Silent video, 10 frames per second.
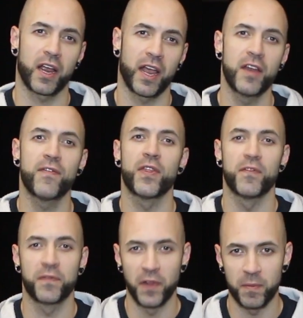kind of on
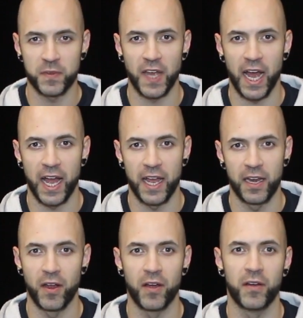the flip
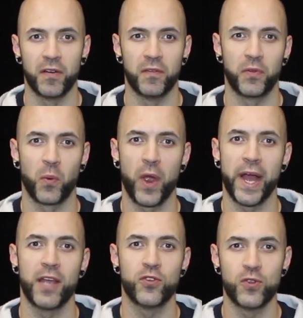side of the way
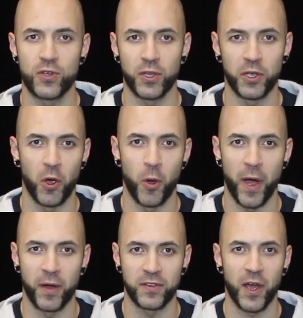I usually go
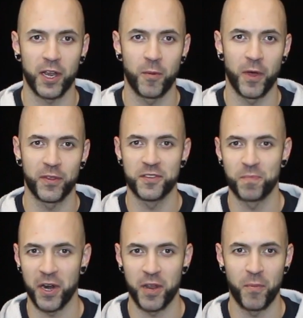about talking about these
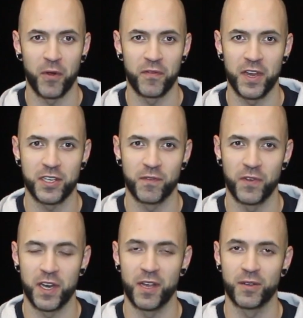Monday motivation
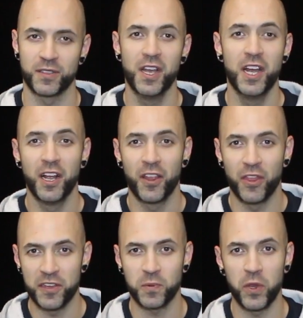videos.
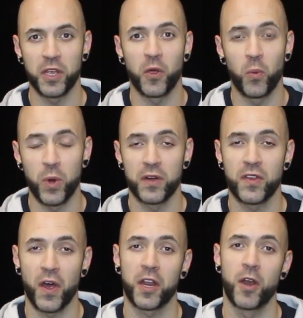This week we are
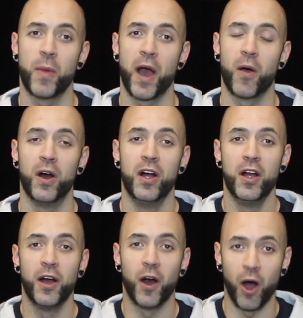talking about
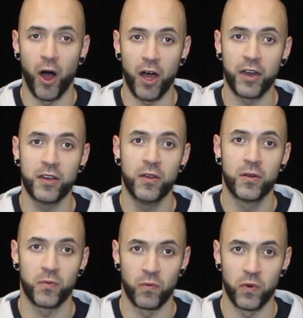
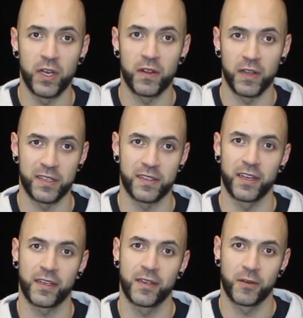
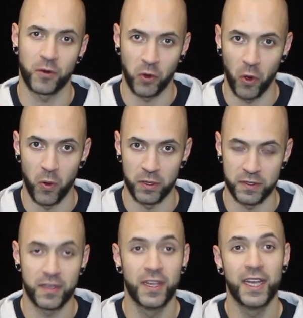unrealistic
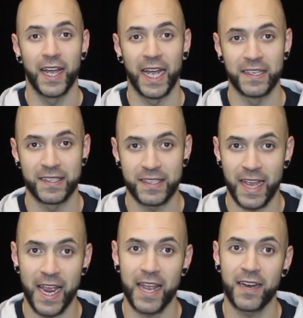goals and
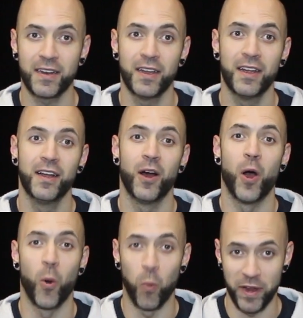staying
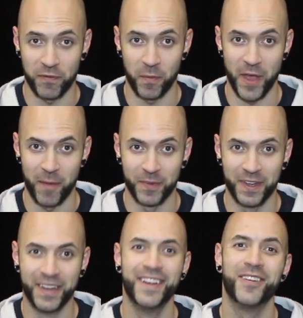away from them.
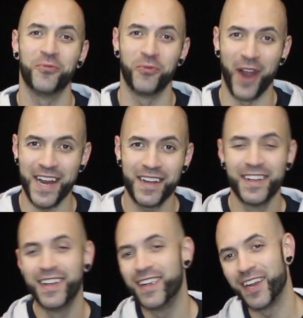Ready?
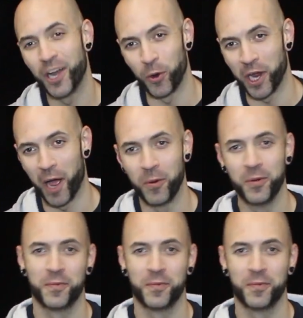Here we go.